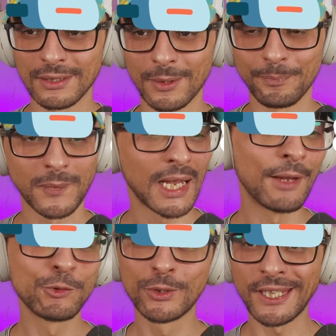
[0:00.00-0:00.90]
I
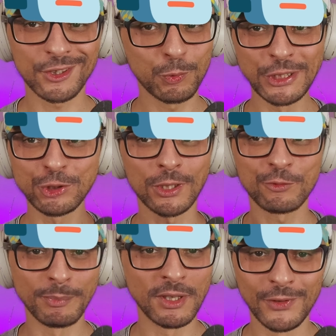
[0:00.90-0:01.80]
have to take screenshots
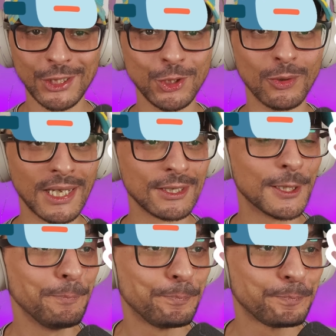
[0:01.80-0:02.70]
from the video
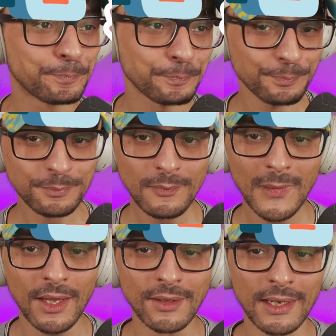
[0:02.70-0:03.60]
later.
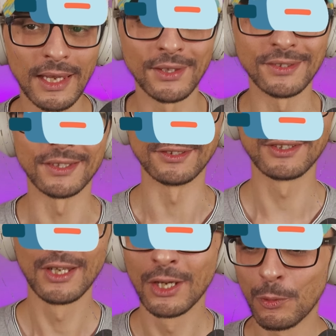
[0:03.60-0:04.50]
Again, this is
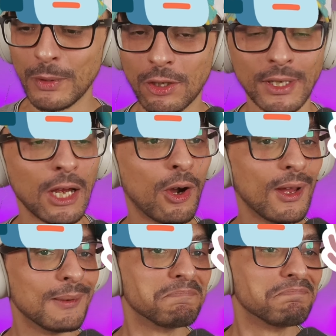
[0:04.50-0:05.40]
record.
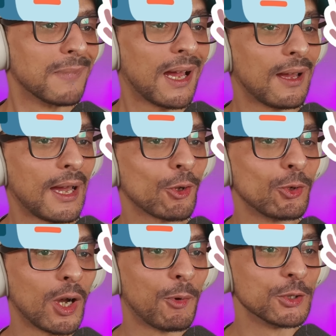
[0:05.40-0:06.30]
I don't
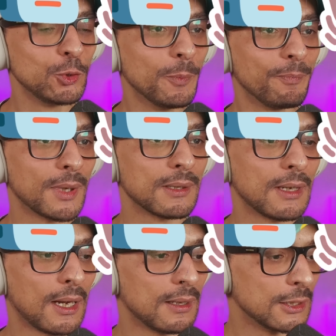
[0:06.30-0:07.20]
know about you, but
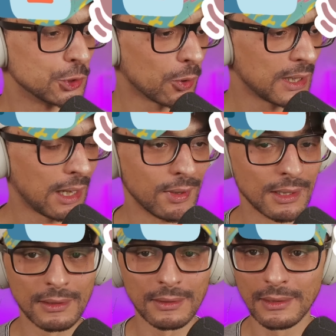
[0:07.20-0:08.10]
I enjoy
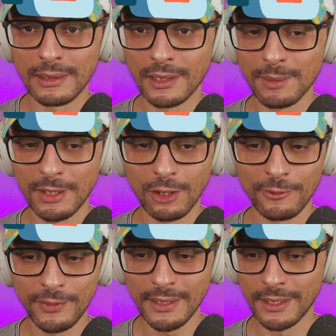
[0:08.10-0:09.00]
having a little bit of
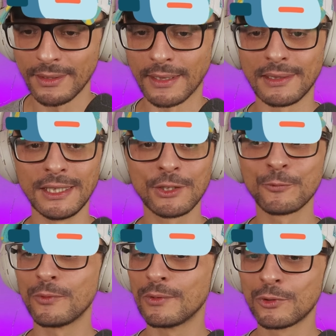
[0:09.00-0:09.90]
fun, and at least
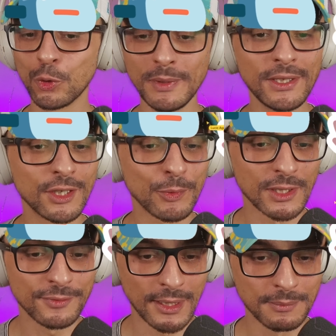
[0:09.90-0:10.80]
to me this
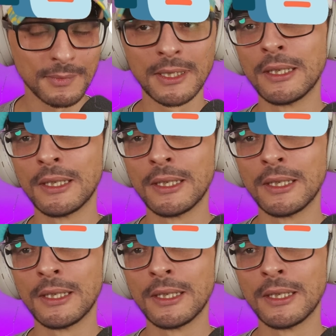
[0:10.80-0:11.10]
was fun.